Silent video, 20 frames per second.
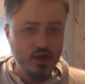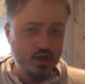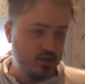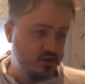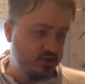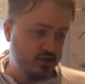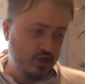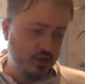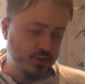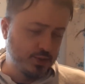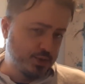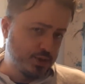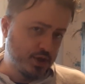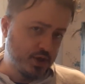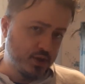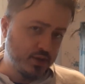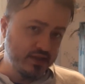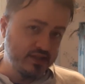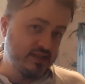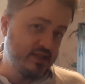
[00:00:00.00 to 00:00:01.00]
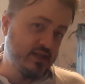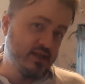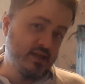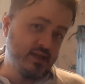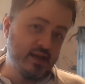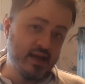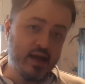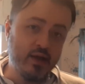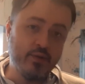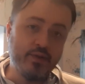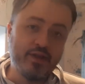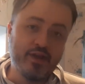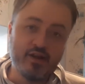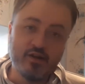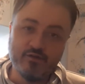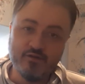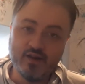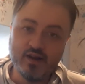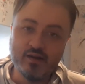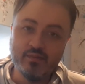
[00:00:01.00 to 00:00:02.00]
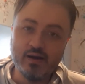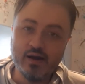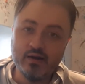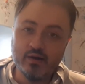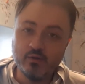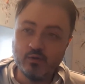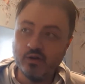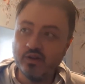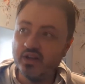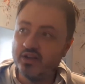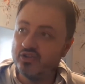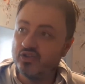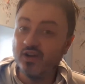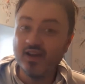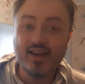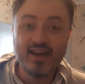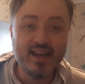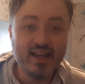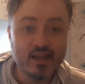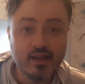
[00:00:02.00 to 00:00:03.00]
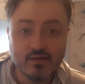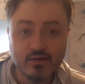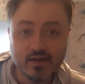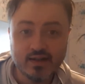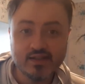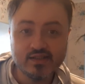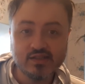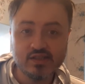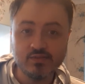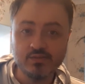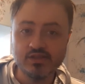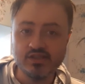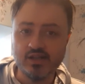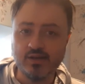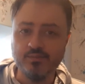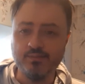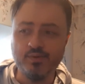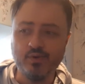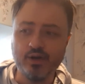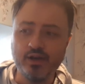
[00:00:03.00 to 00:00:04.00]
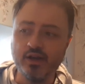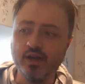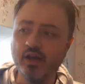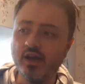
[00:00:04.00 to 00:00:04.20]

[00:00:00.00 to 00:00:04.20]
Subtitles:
So, you know, how are they going to feel about it? Will they try and leave Elysium at some point?